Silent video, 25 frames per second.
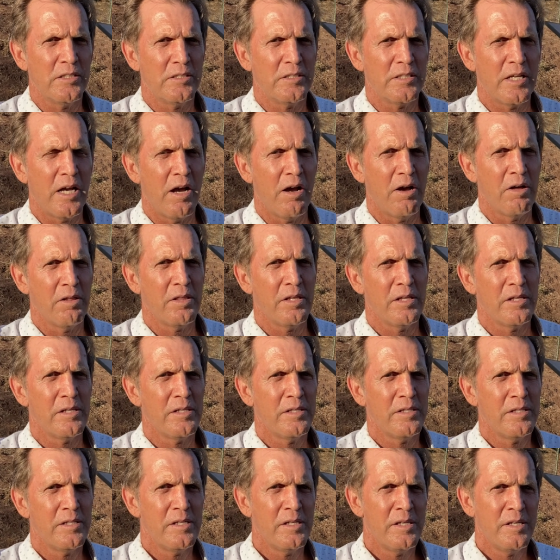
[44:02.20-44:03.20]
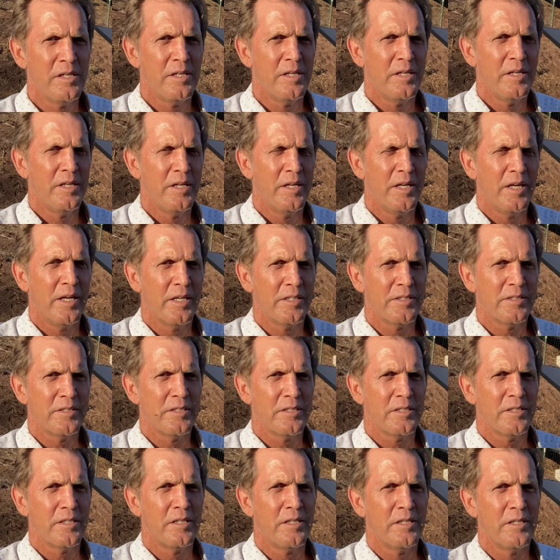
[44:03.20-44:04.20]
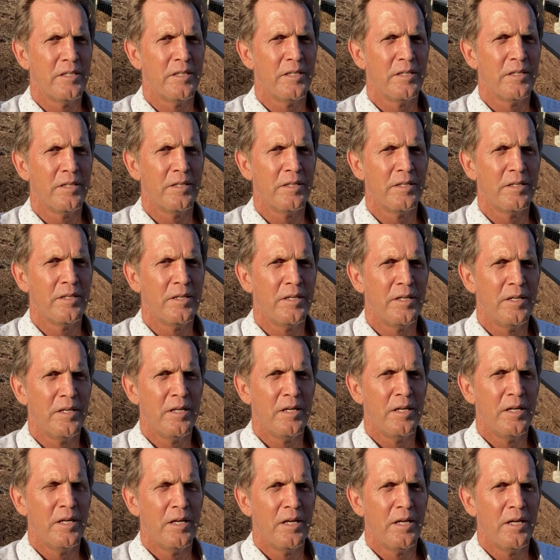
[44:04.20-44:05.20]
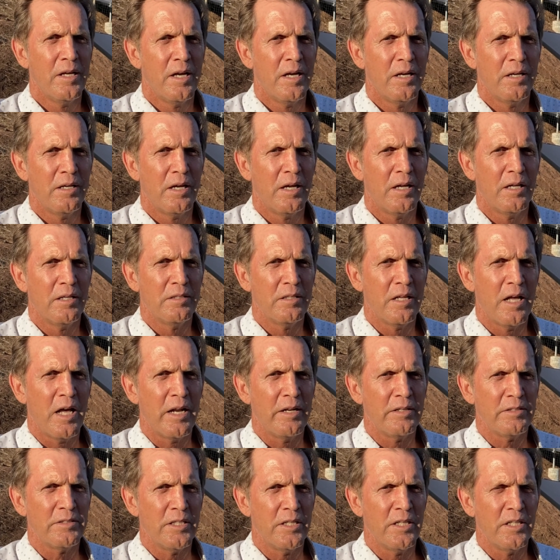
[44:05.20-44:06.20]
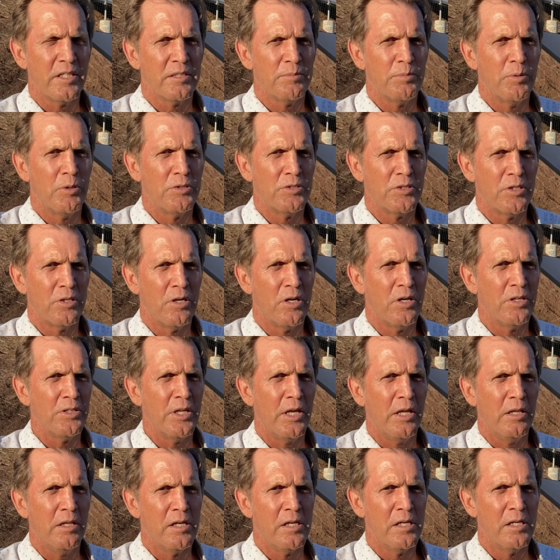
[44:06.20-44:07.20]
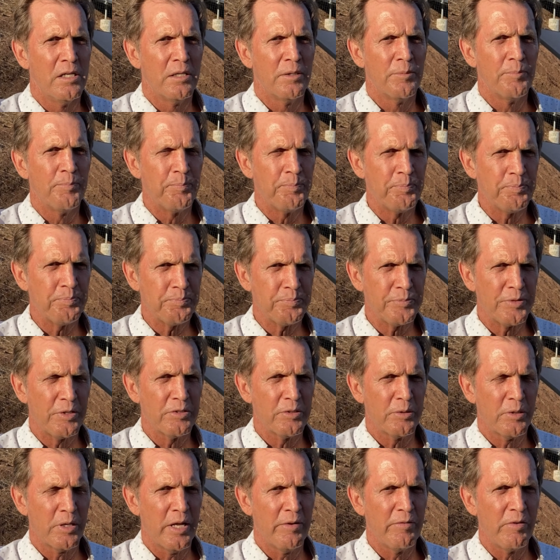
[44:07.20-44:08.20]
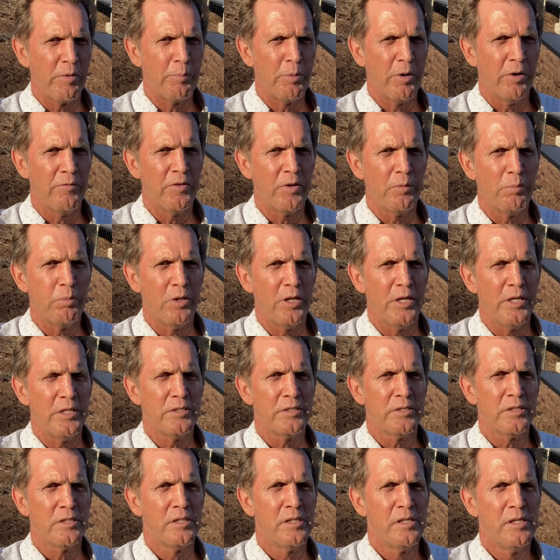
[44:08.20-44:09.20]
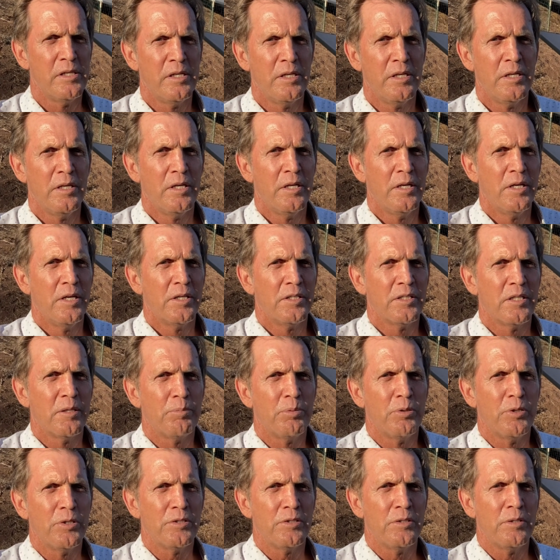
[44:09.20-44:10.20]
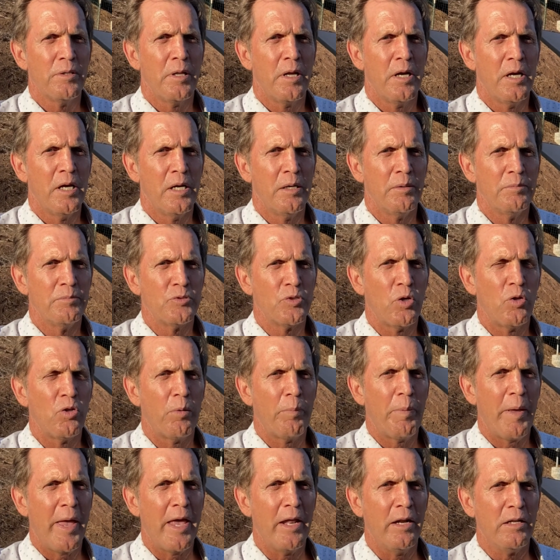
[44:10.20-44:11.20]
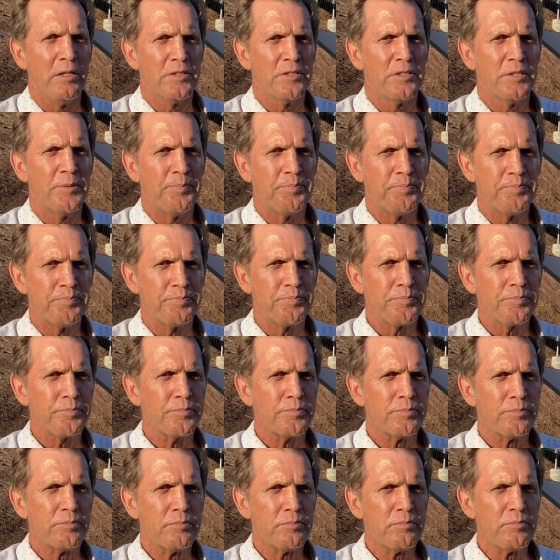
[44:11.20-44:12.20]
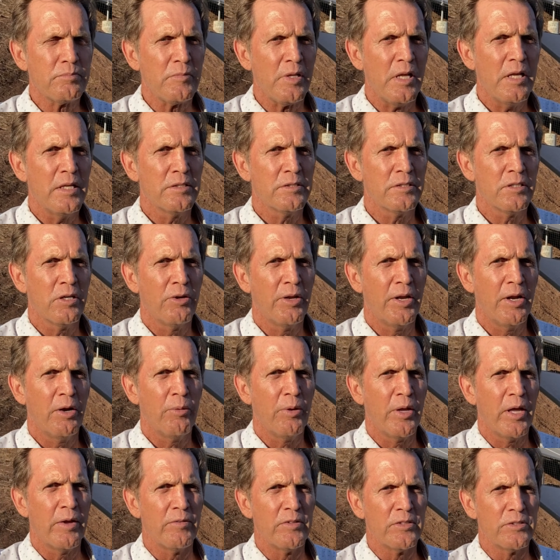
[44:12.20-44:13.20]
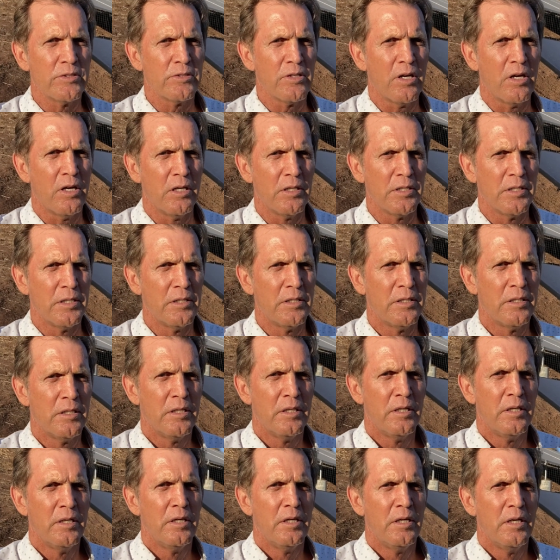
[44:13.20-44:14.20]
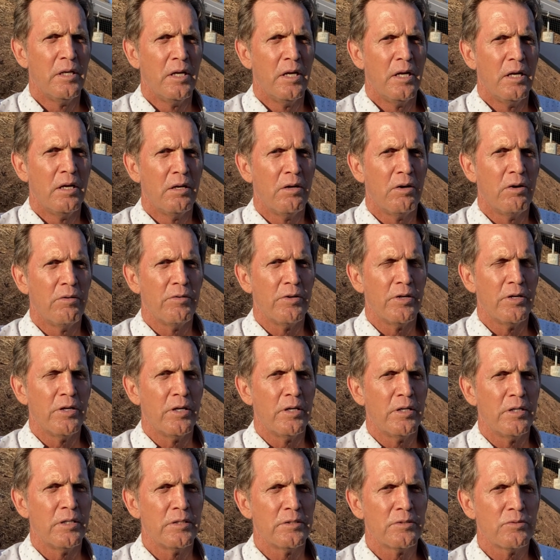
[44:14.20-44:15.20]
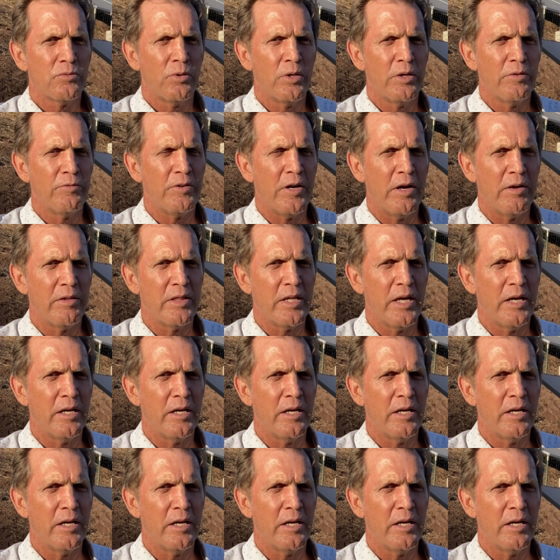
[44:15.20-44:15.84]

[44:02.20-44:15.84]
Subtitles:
south. It gets a lot of sun exposure all day long. It's a kind of a perfect place to put solar panels. And so here we have installed over 25